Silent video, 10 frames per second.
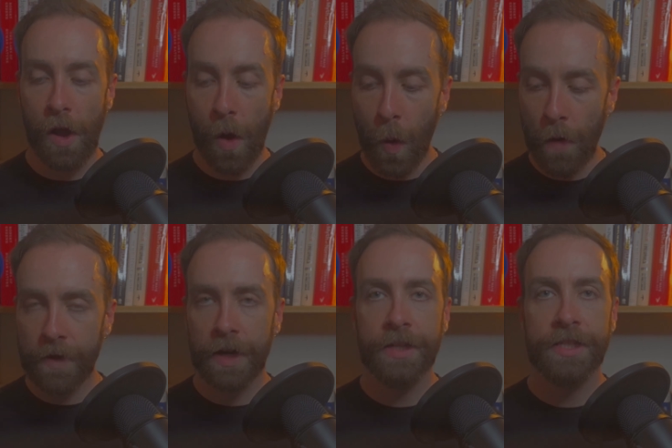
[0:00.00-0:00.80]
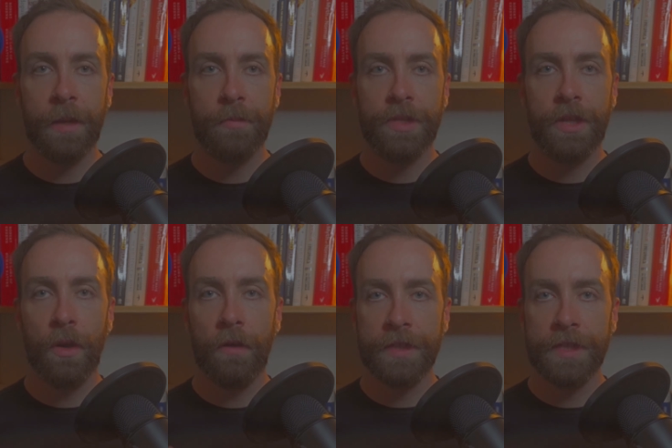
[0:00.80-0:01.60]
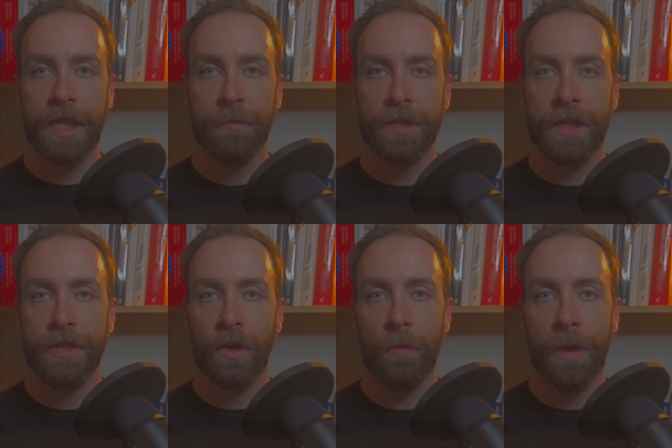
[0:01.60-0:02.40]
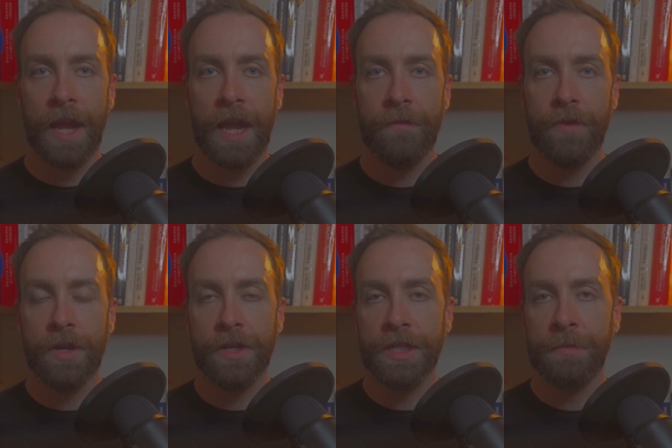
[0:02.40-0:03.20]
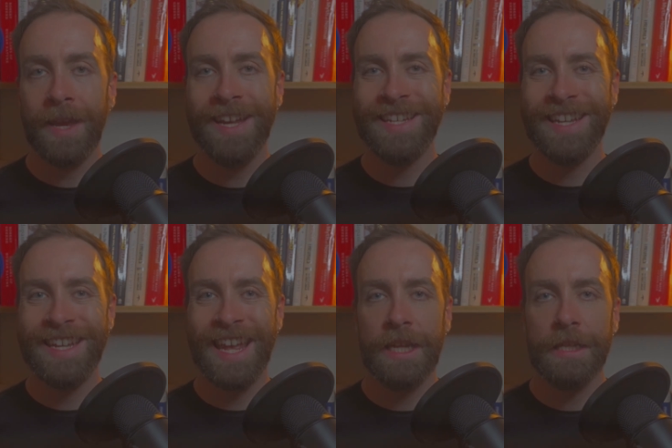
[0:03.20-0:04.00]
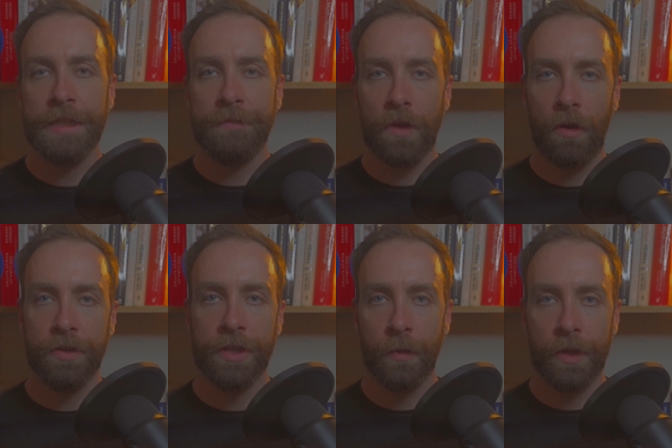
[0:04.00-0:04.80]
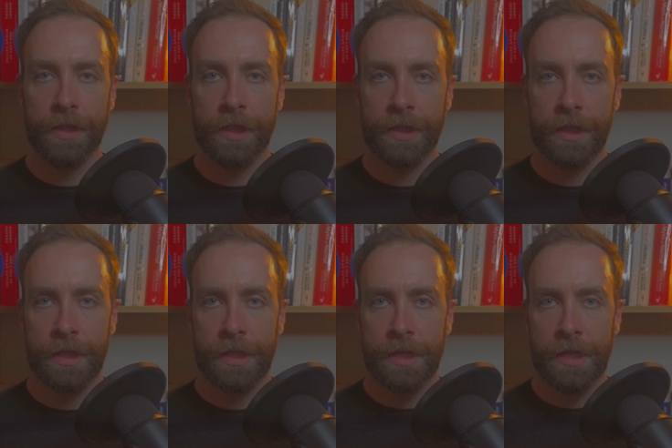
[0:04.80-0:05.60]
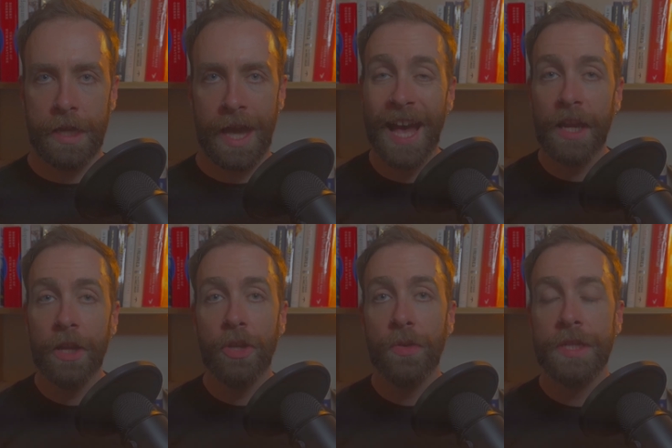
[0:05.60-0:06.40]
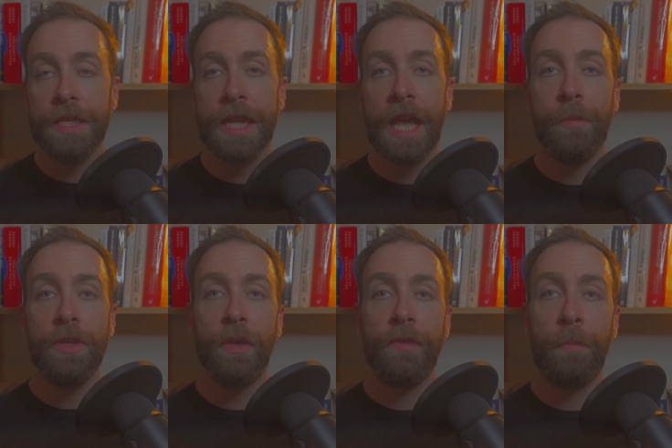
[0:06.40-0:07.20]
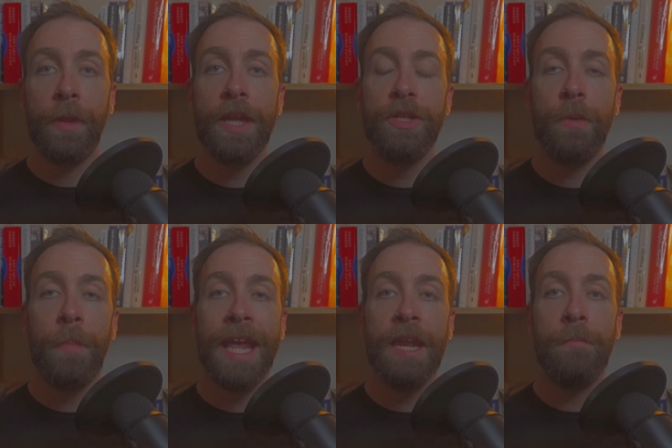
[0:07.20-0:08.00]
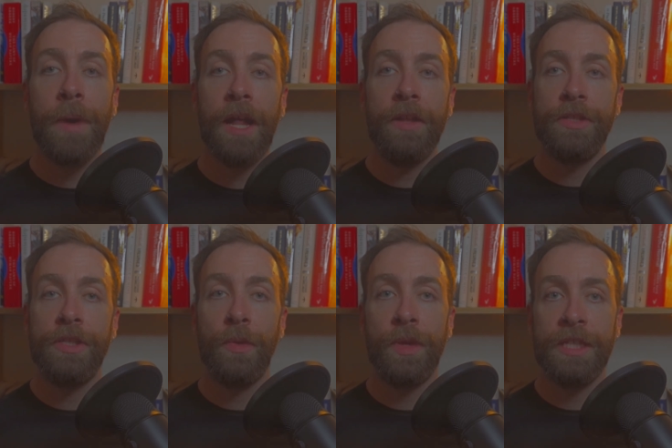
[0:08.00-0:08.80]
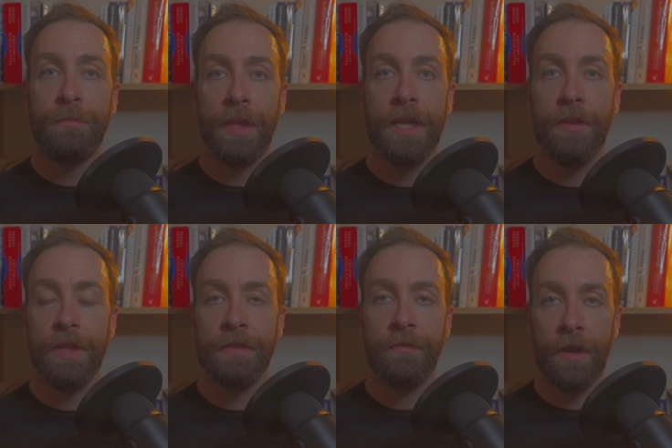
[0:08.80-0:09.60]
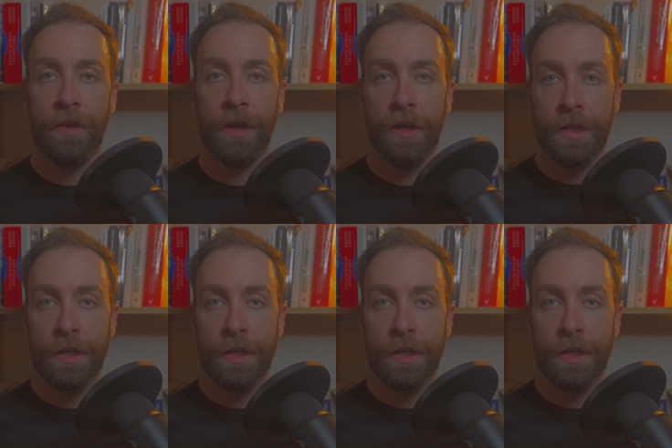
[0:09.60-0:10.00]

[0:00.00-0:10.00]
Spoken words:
overconsumption of a substance or behaviour despite negative consequences. Anna uses the image of a pleasure-pain balance to explain this further.